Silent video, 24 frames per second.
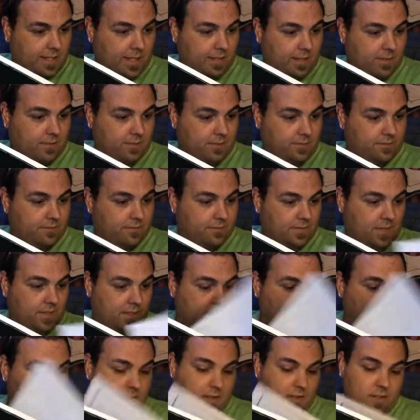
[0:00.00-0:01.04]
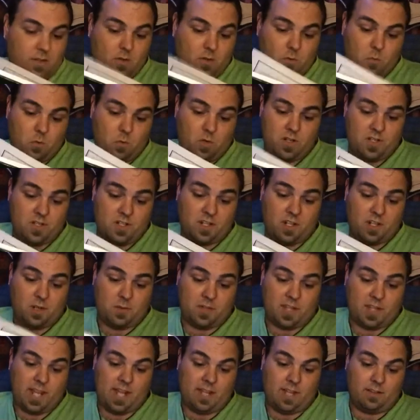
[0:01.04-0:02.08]
hell. We're just going to
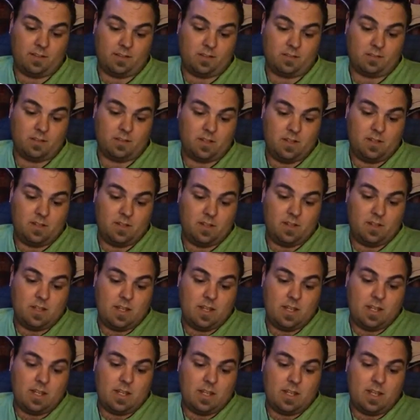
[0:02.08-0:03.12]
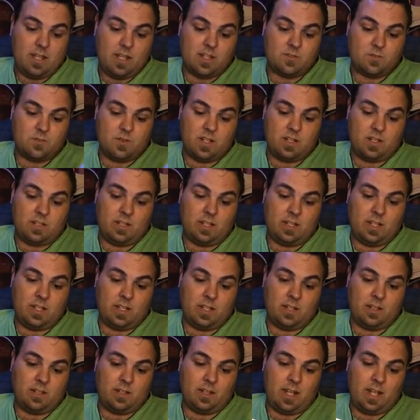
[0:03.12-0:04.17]
go with Caitlin. It's written
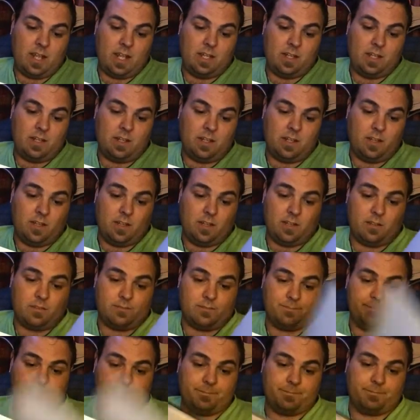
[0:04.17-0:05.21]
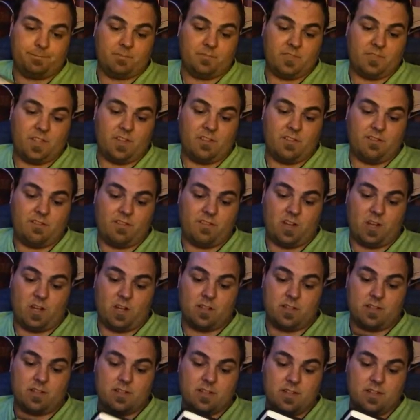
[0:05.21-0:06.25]
in a
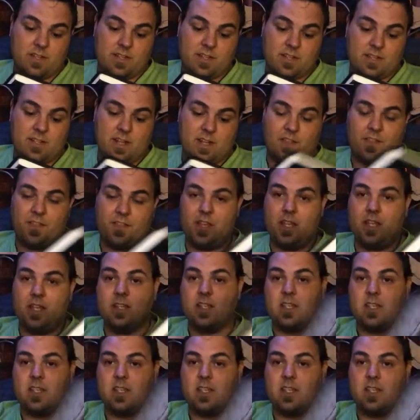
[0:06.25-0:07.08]
font that's not the